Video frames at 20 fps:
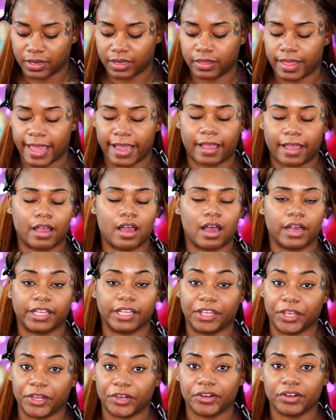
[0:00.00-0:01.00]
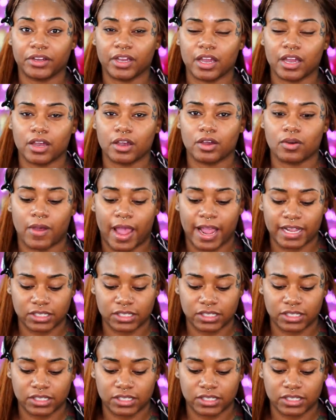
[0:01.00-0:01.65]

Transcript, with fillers: but like a year ago,